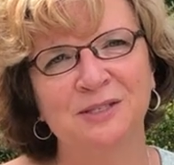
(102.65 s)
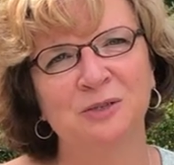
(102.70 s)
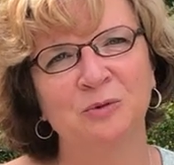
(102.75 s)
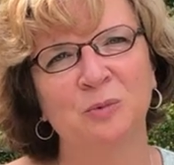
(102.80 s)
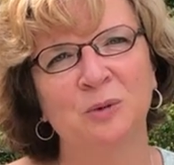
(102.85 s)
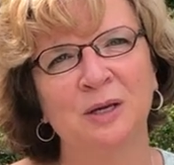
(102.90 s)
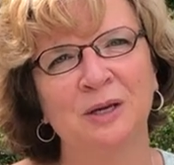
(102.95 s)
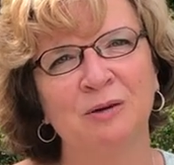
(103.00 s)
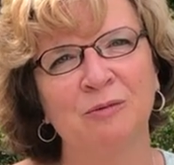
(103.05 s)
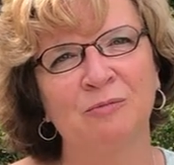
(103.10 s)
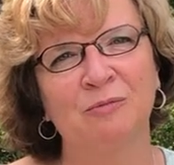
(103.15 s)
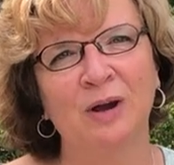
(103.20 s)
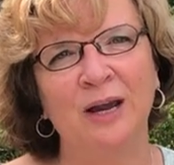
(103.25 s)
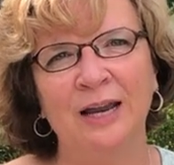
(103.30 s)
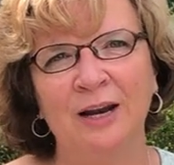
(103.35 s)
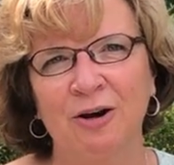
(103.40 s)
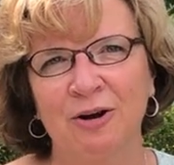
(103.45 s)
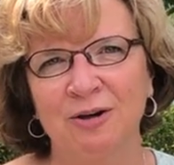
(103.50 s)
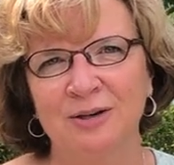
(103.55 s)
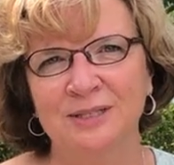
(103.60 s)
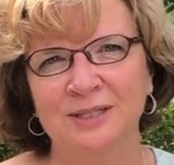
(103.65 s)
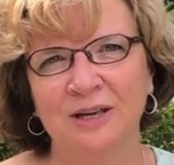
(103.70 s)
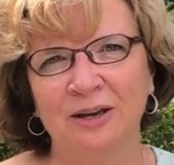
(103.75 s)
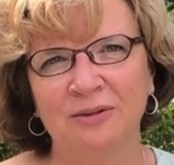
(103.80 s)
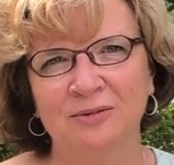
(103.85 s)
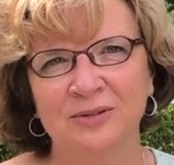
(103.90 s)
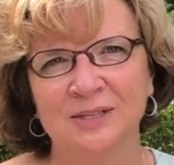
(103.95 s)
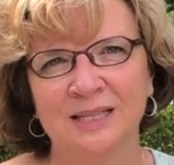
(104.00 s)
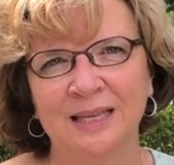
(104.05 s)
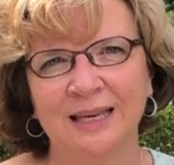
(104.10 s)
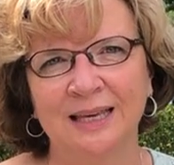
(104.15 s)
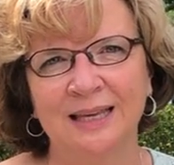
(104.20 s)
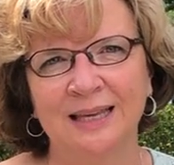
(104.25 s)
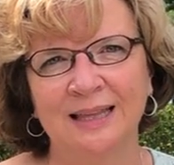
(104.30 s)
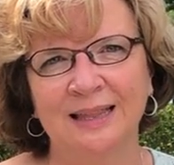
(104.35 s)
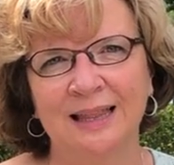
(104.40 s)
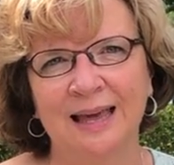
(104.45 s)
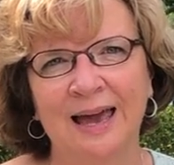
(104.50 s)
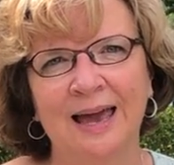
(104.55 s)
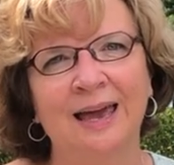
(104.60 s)
Do we rate ourselves
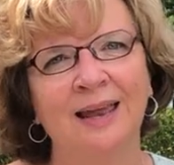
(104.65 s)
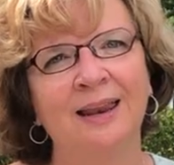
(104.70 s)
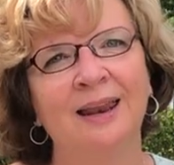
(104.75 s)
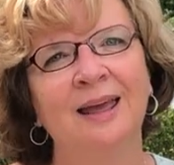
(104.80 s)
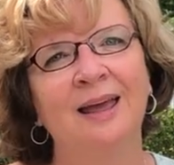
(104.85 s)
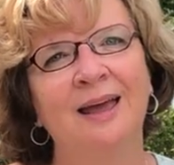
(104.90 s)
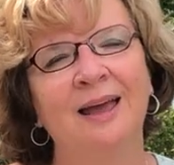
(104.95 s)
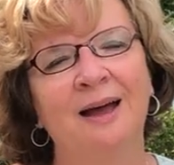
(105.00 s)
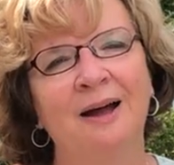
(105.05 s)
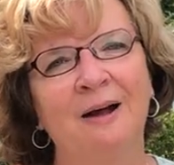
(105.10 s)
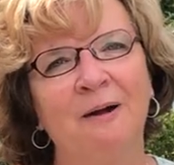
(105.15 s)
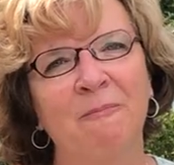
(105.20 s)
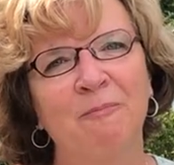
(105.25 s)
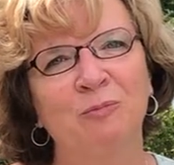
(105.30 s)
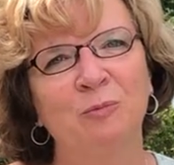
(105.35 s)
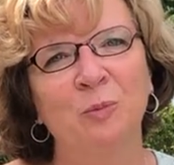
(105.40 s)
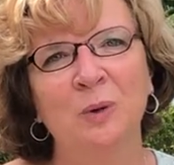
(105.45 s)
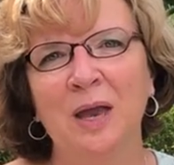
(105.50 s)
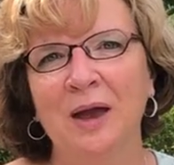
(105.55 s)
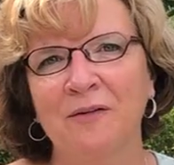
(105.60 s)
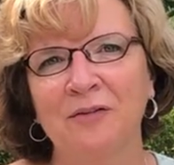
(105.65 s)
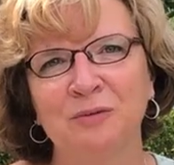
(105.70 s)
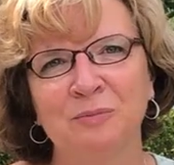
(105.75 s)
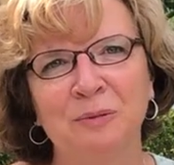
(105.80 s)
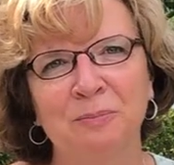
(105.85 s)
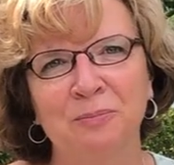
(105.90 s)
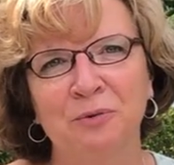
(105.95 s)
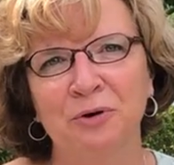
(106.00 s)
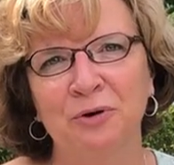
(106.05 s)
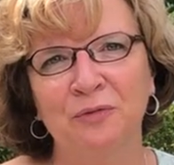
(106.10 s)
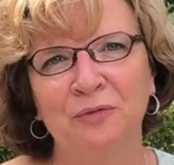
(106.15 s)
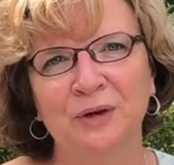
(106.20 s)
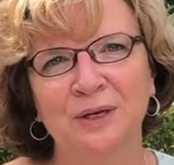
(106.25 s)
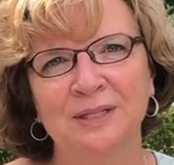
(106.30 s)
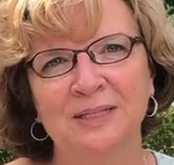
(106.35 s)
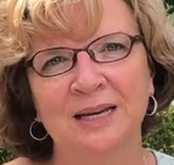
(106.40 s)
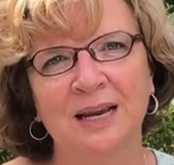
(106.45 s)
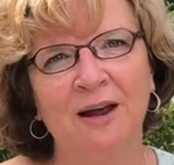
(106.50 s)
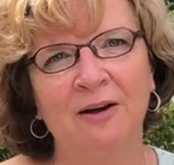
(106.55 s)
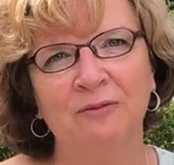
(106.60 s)
thinking that um, we have to be perfect
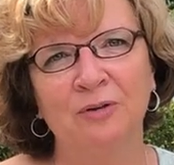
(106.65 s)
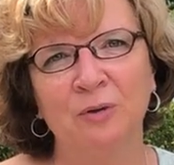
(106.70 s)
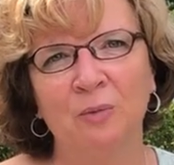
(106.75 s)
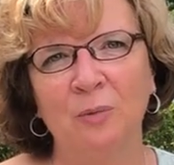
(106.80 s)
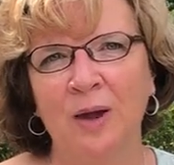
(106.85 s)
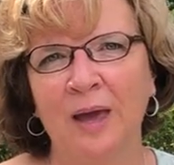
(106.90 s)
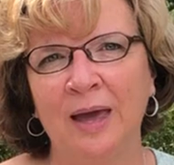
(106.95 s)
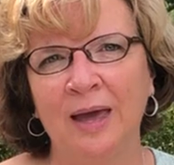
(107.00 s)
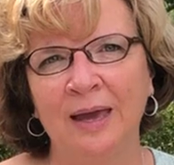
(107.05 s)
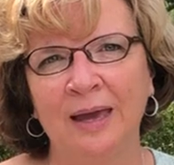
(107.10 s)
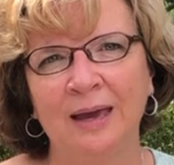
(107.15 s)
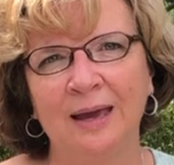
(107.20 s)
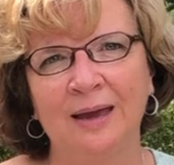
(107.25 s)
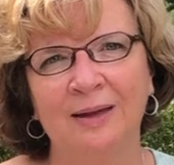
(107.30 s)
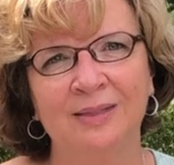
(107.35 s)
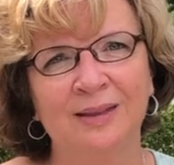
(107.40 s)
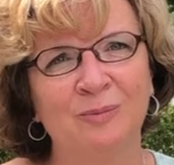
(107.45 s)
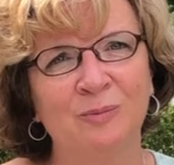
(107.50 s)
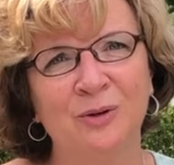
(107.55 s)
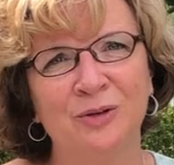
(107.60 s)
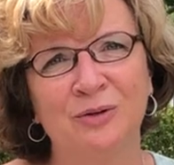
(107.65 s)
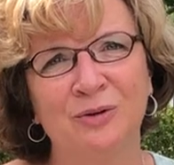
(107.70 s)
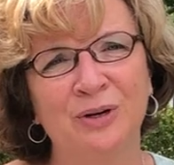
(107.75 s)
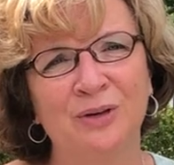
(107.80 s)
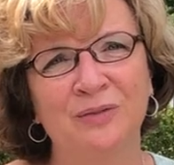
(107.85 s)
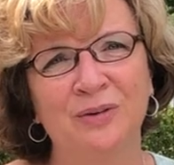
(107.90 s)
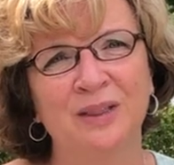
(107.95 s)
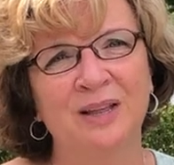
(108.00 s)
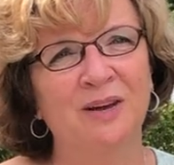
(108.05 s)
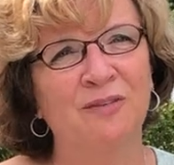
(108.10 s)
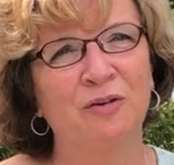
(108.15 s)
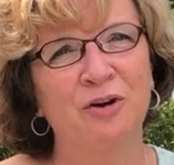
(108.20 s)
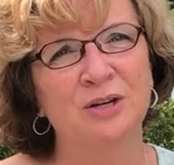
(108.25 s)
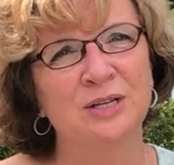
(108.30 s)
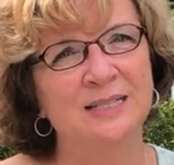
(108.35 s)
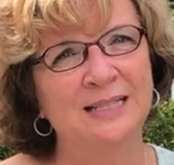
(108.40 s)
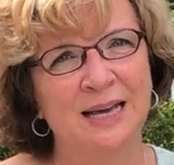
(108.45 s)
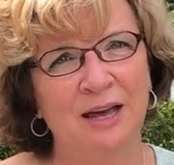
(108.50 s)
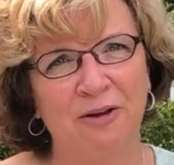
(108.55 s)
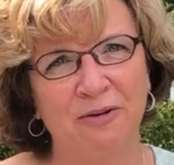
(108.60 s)
in every way and then we don't even love
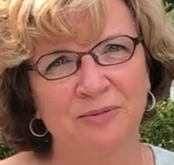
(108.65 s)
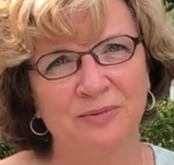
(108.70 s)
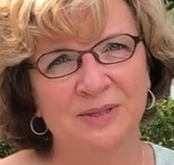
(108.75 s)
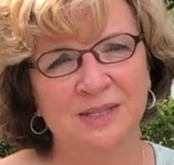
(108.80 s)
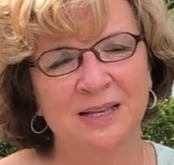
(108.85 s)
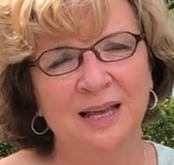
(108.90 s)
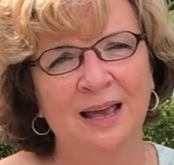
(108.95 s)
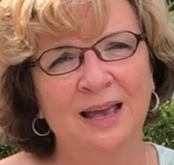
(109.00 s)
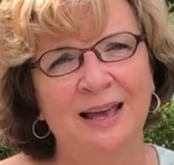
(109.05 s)
ourselves?